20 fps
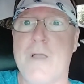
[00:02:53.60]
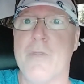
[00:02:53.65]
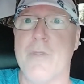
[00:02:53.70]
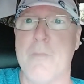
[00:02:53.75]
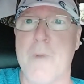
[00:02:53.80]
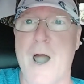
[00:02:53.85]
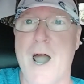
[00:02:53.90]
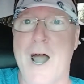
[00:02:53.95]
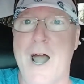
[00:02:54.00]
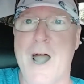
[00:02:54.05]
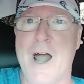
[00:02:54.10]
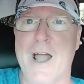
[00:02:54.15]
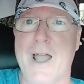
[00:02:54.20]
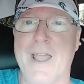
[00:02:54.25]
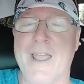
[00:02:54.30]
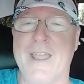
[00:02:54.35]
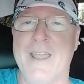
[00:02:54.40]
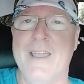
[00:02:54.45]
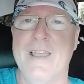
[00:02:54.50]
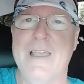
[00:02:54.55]
the
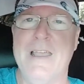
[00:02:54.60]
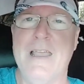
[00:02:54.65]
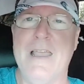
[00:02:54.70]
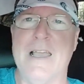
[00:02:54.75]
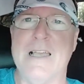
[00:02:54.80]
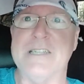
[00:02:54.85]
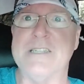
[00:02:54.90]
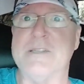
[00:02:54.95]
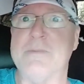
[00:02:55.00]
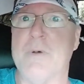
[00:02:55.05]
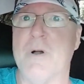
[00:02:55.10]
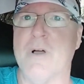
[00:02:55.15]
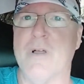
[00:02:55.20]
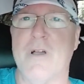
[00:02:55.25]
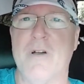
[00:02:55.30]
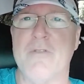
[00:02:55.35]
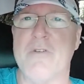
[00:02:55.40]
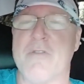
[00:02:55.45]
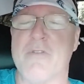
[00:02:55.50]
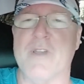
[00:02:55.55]
Baha'i, and some
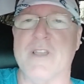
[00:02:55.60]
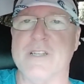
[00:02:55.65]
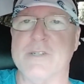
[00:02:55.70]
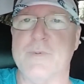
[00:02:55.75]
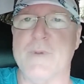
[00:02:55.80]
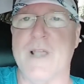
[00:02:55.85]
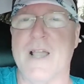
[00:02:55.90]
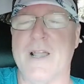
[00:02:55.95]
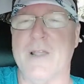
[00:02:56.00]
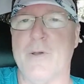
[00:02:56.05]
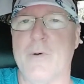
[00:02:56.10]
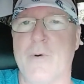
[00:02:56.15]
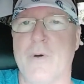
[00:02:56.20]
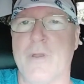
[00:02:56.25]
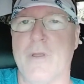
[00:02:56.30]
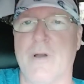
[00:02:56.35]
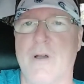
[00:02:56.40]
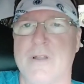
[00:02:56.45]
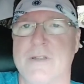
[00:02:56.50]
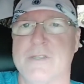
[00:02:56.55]
other things we got going
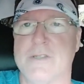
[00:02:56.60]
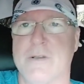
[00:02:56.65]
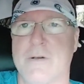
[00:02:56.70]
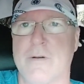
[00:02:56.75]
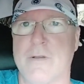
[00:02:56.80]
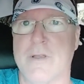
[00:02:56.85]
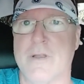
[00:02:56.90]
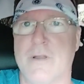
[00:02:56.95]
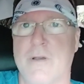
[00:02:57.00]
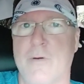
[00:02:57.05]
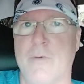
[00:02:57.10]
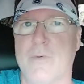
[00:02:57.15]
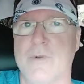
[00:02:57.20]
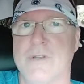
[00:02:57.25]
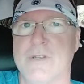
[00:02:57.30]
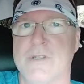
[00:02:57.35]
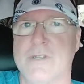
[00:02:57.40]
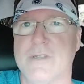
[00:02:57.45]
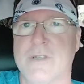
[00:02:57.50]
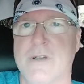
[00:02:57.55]
on. So, you know, we're
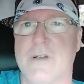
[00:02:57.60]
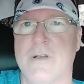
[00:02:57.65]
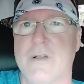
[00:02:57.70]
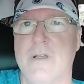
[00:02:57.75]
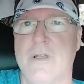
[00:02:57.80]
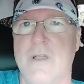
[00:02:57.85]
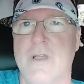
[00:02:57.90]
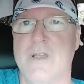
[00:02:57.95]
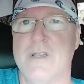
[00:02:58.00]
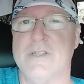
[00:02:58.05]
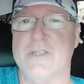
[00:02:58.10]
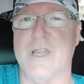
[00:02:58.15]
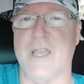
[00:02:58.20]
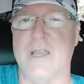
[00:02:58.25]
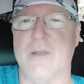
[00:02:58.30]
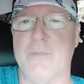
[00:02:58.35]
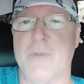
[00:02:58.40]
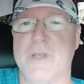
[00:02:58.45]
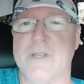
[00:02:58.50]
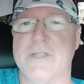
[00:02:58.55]
just
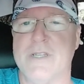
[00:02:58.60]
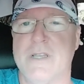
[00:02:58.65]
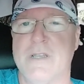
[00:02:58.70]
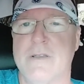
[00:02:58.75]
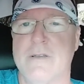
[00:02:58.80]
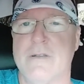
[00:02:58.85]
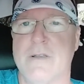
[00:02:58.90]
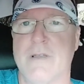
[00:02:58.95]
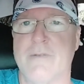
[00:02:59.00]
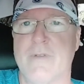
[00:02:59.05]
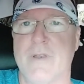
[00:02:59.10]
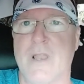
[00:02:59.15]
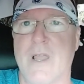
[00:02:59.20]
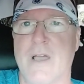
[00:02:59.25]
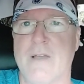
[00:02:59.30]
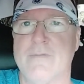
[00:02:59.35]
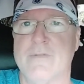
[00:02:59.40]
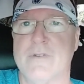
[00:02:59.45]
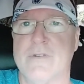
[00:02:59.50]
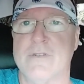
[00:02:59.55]
staying busy, living
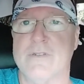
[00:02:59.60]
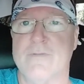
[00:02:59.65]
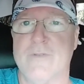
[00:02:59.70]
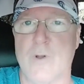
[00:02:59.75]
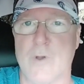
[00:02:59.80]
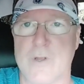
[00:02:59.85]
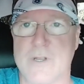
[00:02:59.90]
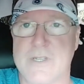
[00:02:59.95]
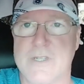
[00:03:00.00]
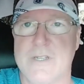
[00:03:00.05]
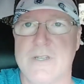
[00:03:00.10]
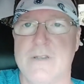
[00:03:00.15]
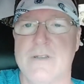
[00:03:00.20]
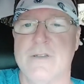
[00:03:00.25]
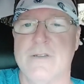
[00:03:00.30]
life to its fullest.